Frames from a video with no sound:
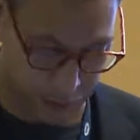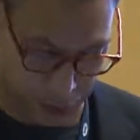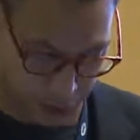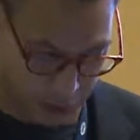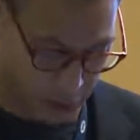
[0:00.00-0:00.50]
from
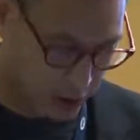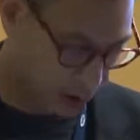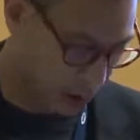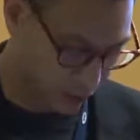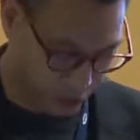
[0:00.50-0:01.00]
stream
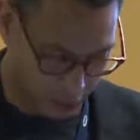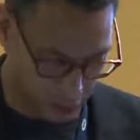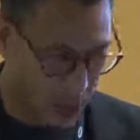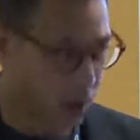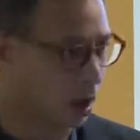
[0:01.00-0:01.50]
music,
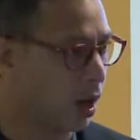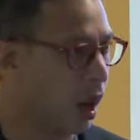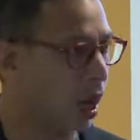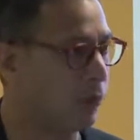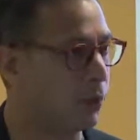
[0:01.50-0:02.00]
from
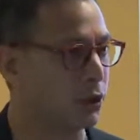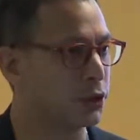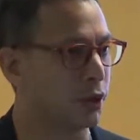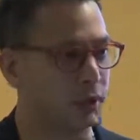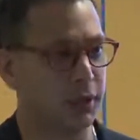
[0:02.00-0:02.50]

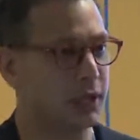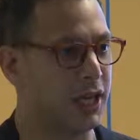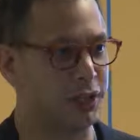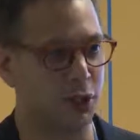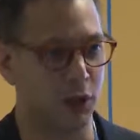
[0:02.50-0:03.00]
books on
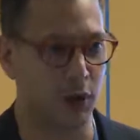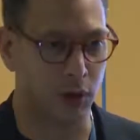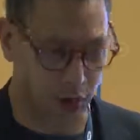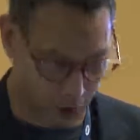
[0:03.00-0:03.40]
Kindle